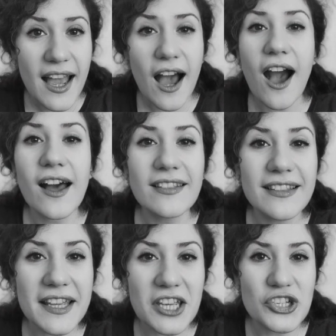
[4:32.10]

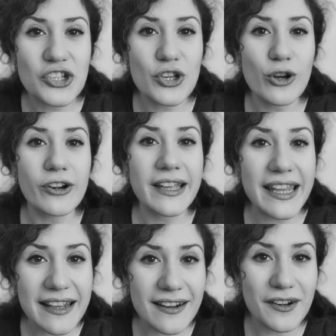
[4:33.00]
Unleash your
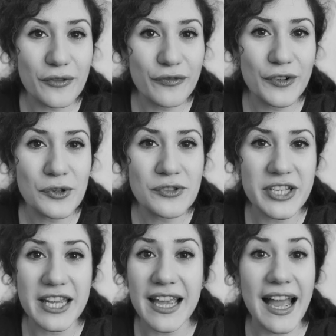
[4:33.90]
inner
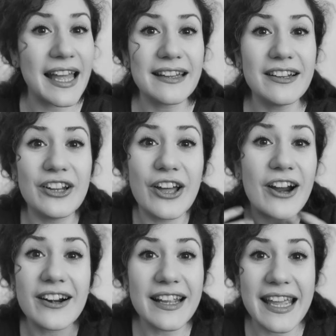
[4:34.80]
foodie and
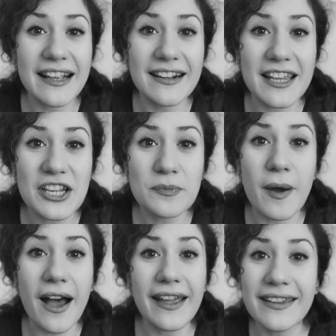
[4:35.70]
learn English
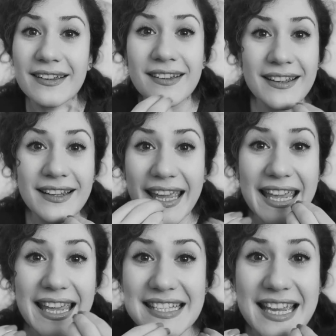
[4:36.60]
by
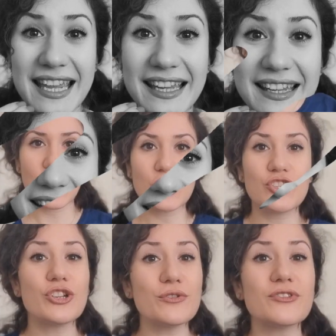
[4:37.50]
eating.
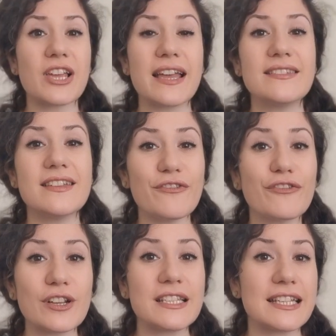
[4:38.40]
Choose a
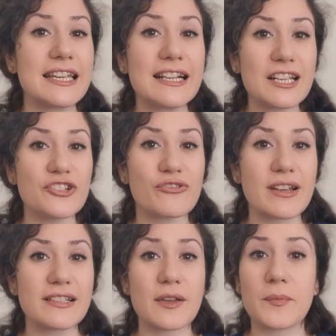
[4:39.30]
different English
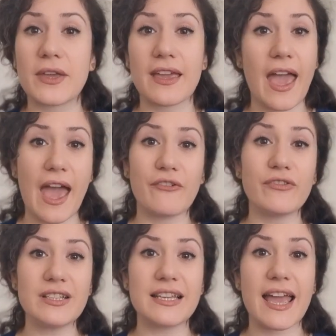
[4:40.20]
recipe
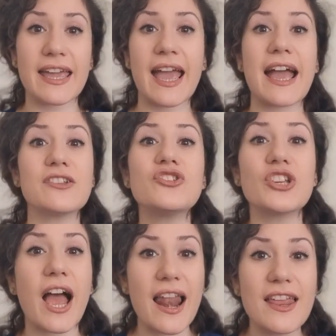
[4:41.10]
every day and
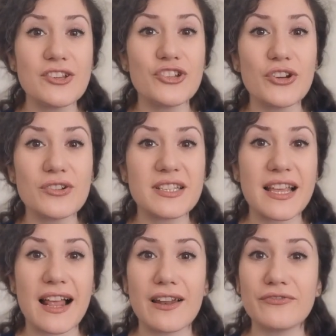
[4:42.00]
challenge
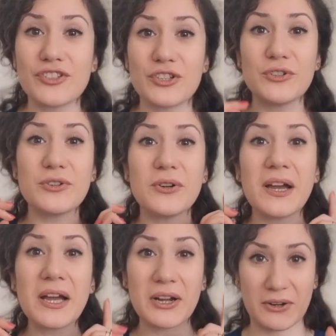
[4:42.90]
yourself to
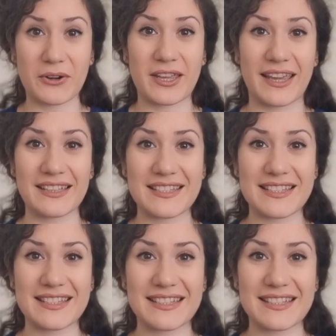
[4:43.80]
cook it.